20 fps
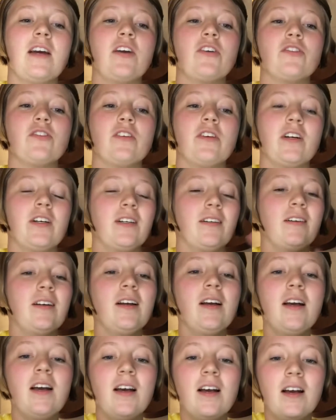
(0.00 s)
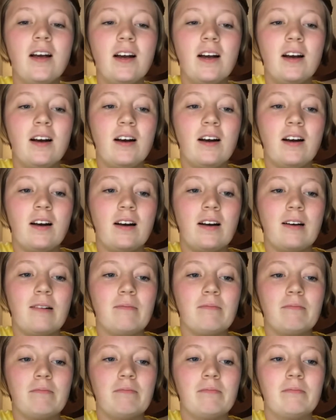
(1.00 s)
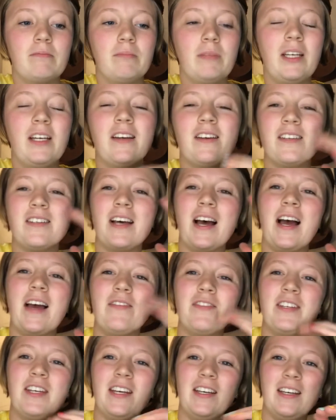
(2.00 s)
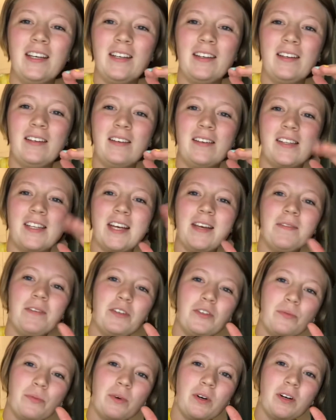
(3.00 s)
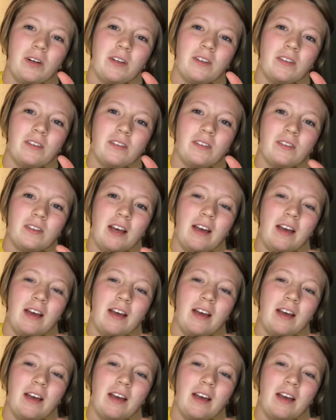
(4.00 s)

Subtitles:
song, because I've taken David's words,